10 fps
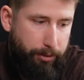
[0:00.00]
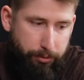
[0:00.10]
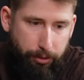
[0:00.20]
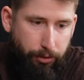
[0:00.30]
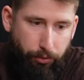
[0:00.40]

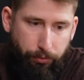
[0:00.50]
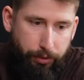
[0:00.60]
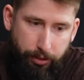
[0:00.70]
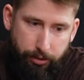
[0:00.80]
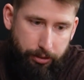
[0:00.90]
You're
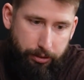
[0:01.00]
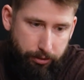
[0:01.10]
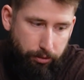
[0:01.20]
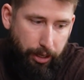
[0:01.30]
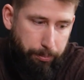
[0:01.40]
feeling
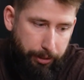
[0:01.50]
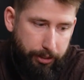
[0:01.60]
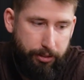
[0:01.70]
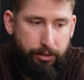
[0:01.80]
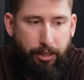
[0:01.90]
crappy
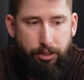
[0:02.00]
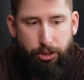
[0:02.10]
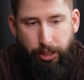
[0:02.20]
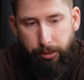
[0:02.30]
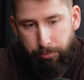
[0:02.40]
and out of
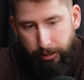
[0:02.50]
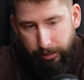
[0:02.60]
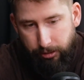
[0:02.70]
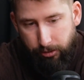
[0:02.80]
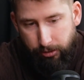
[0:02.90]
shape,
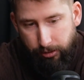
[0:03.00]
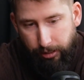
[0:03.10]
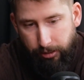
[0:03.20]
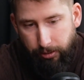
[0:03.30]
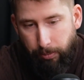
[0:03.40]

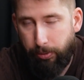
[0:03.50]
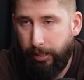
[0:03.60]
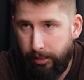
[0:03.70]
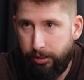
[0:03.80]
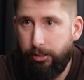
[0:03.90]
then
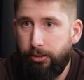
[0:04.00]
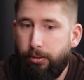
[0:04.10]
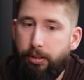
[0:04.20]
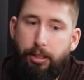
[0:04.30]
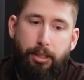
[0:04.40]
apply it
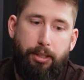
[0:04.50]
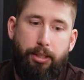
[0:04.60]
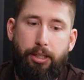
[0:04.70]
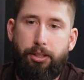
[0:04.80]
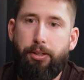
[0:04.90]
to
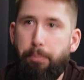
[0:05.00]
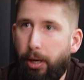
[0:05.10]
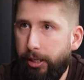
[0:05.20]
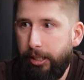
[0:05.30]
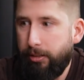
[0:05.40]
kind of the
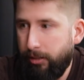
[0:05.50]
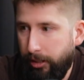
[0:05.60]
body.